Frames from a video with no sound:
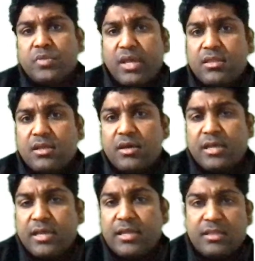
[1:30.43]
in
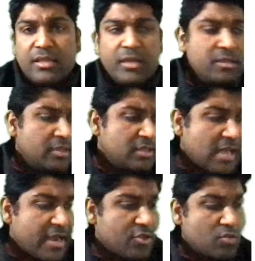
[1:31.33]
the
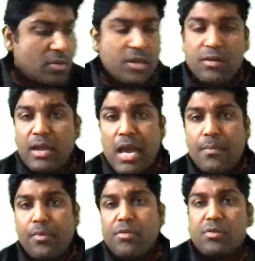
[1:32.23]
actual
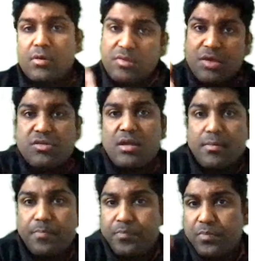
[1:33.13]
app also such
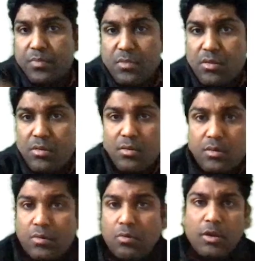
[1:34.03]

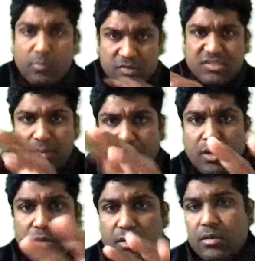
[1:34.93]
almost
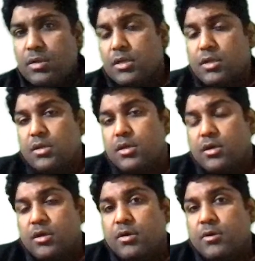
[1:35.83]
similar
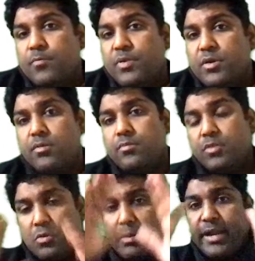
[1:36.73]

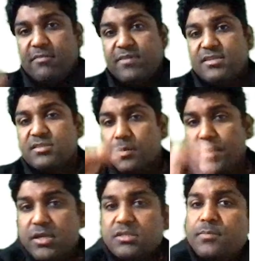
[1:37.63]
UI interface
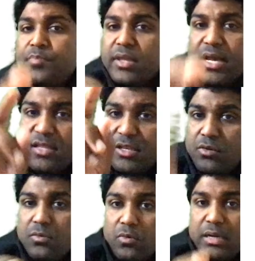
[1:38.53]
appears, and then
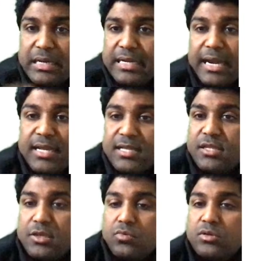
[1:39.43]
you go in CAT, and
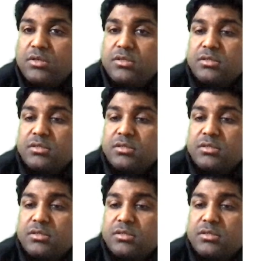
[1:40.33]
then you